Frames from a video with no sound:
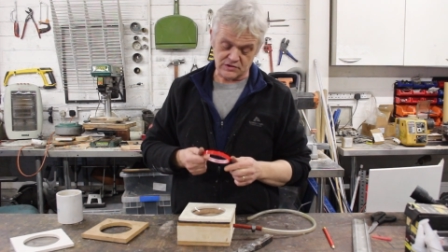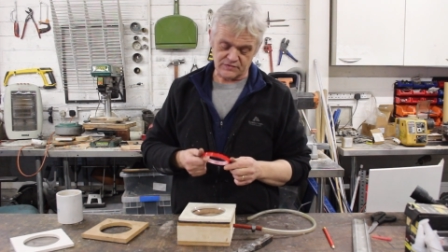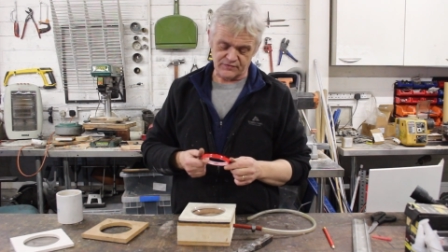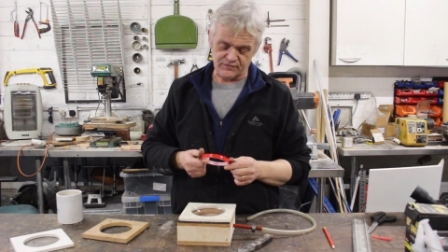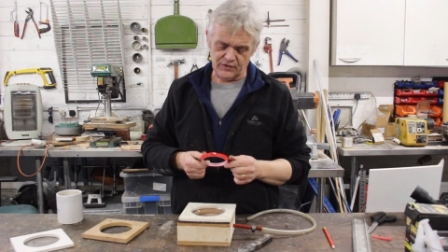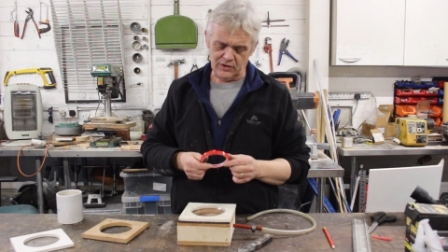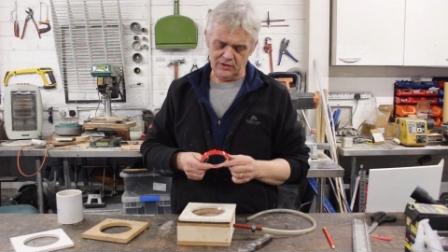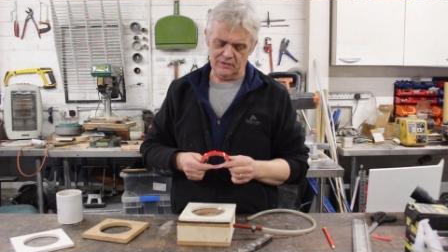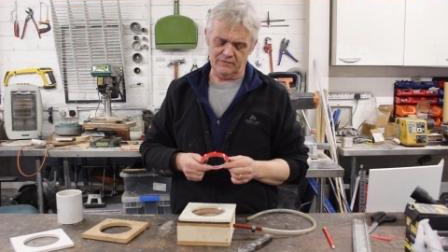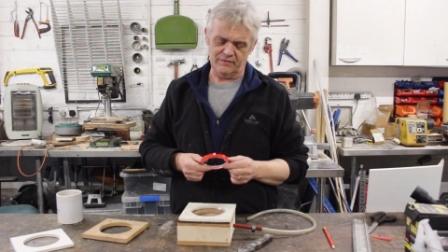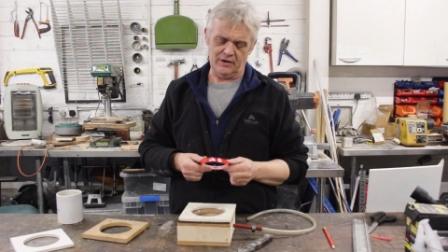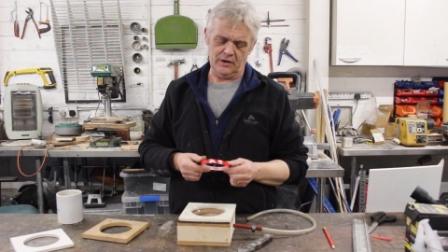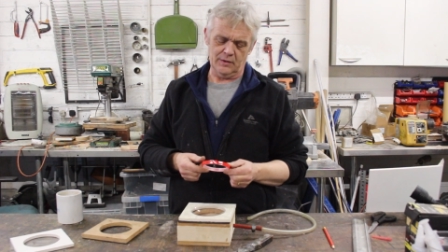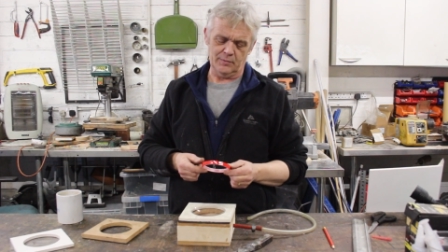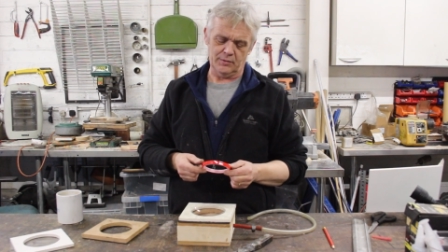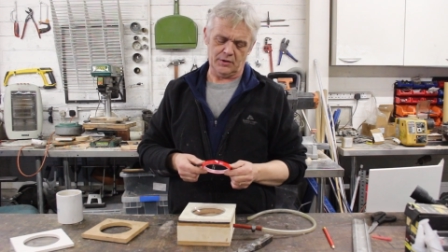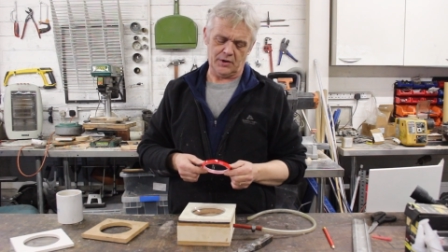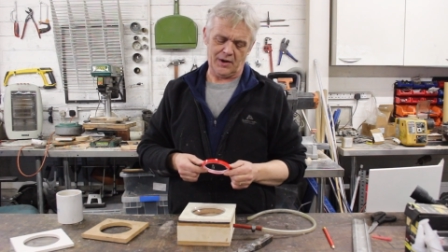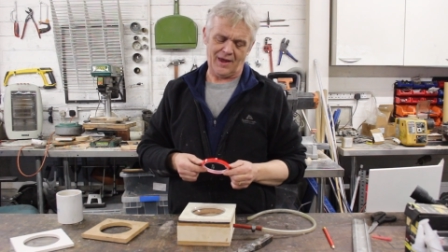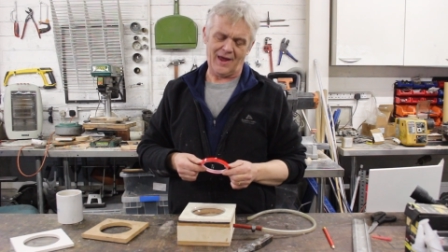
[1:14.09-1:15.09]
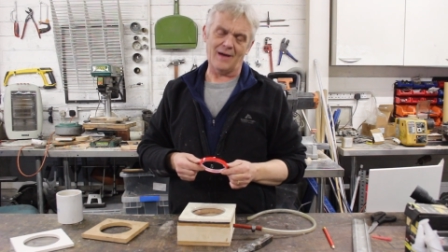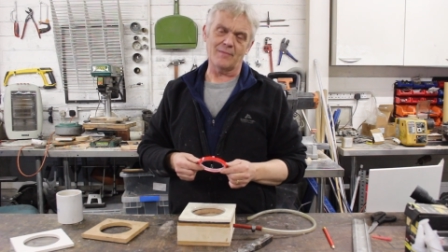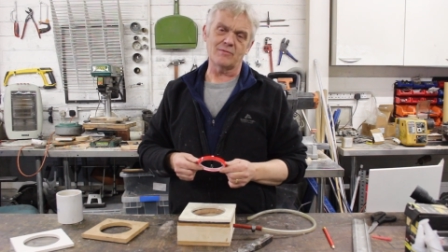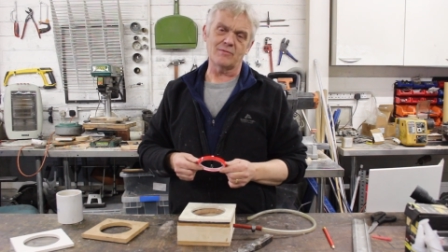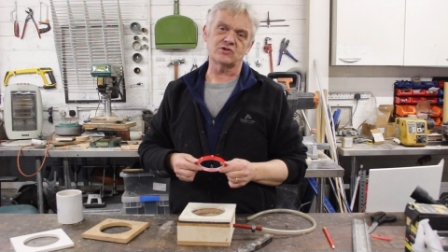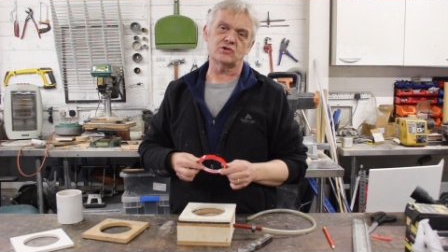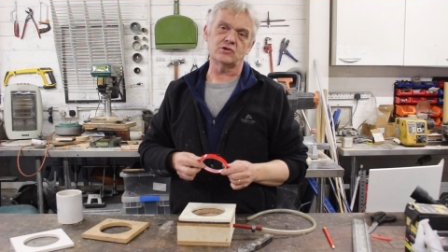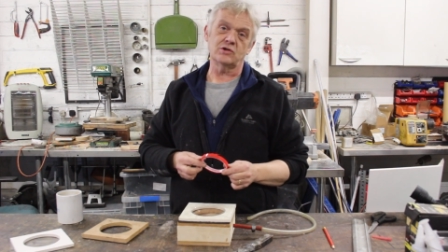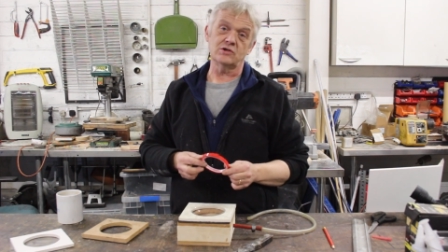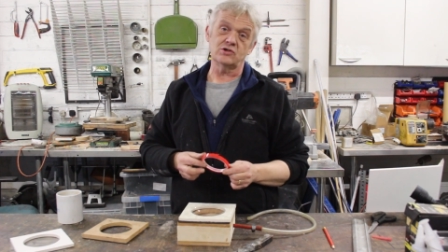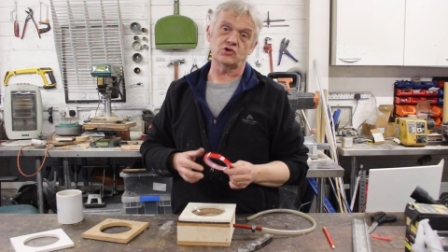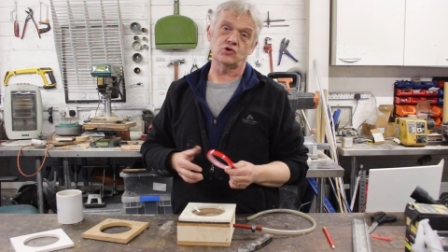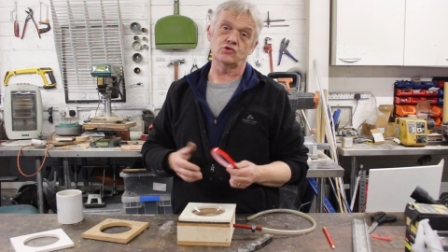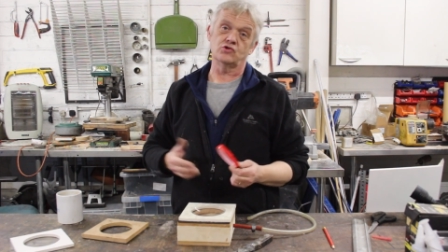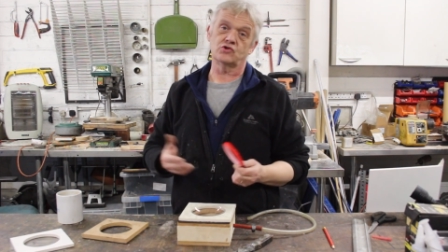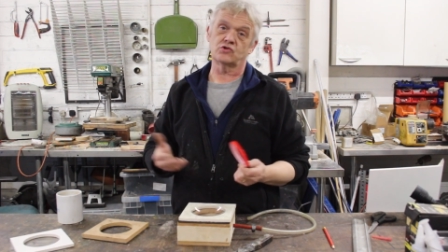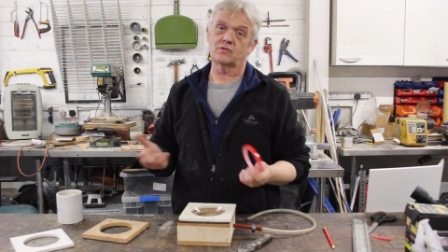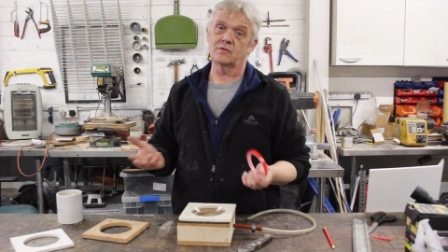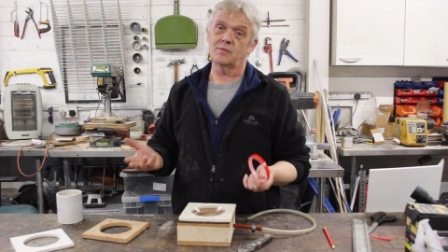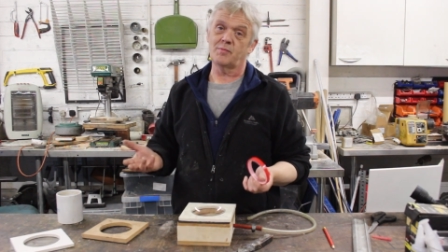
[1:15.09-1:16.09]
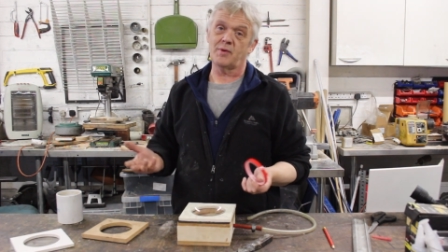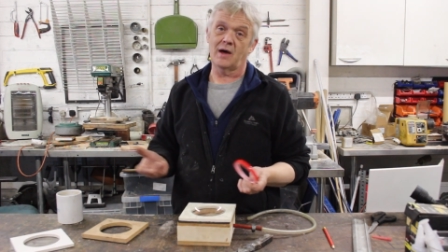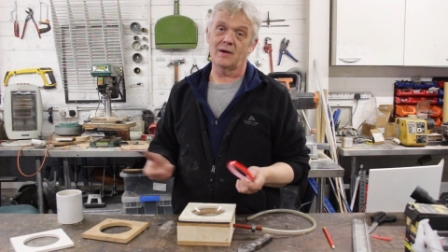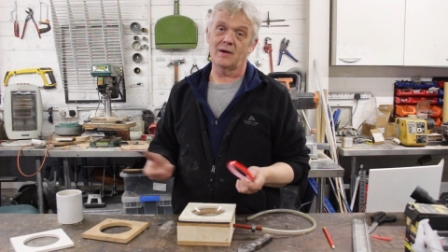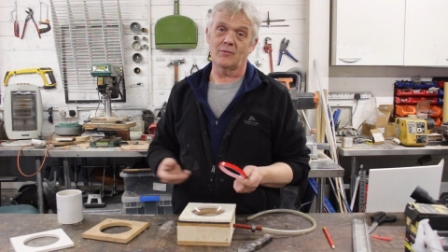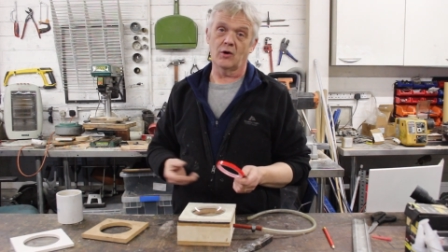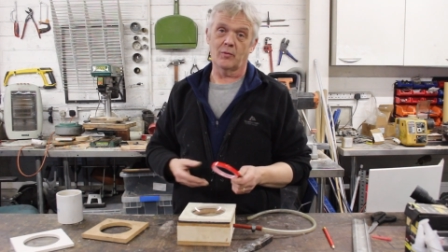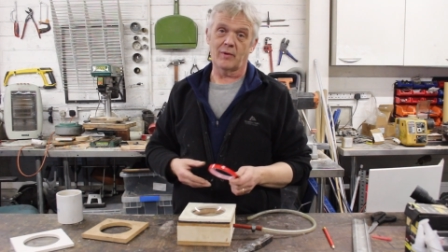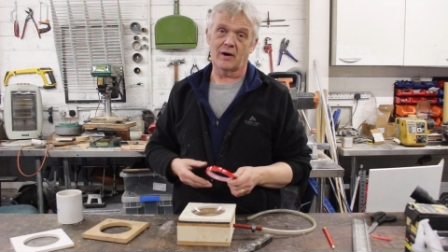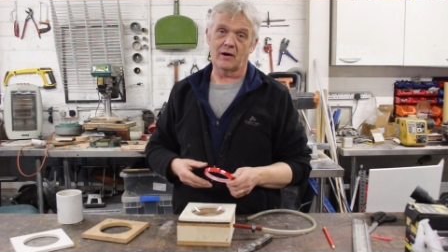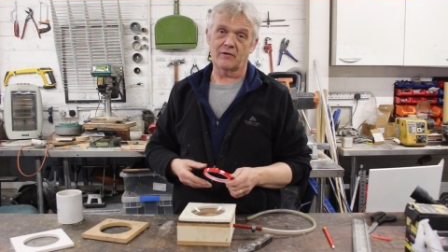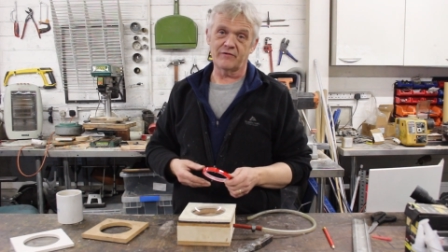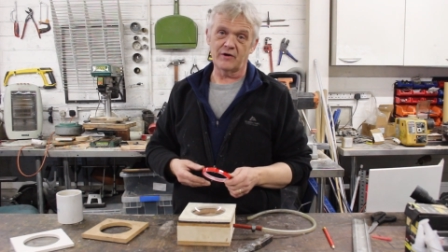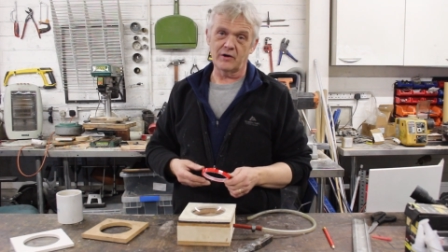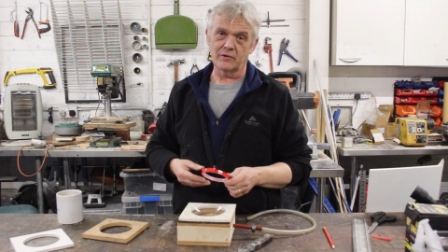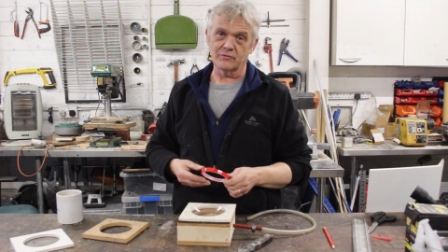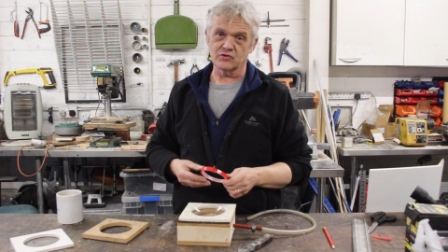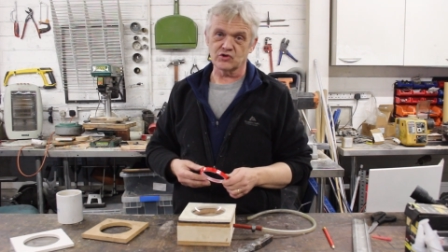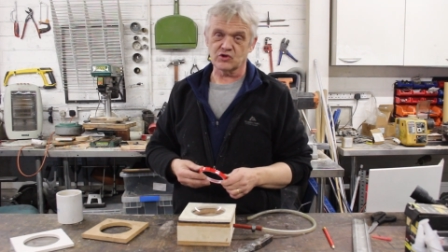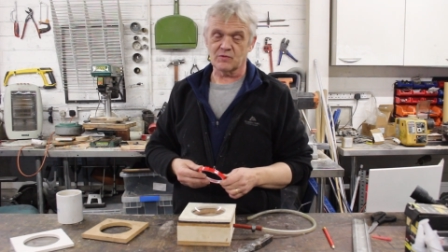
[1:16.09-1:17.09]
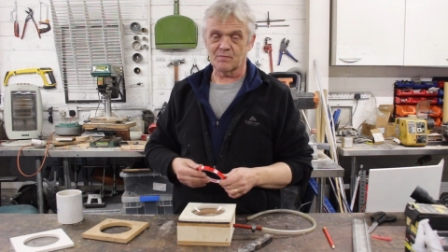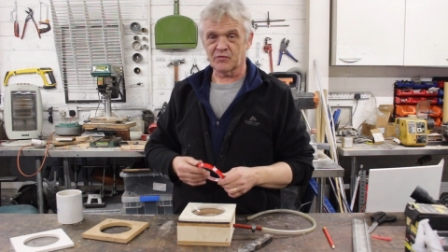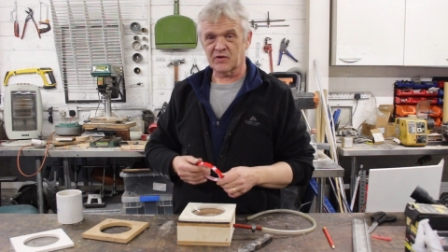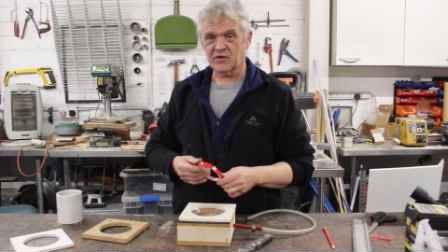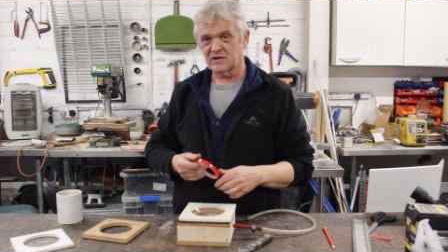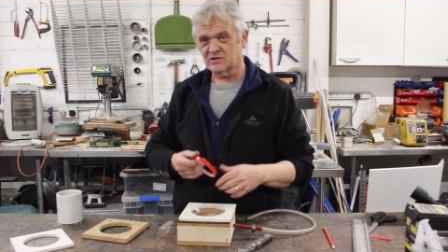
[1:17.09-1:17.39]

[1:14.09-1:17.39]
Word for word: It's freely available on Amazon. It's used to repair mobile phones.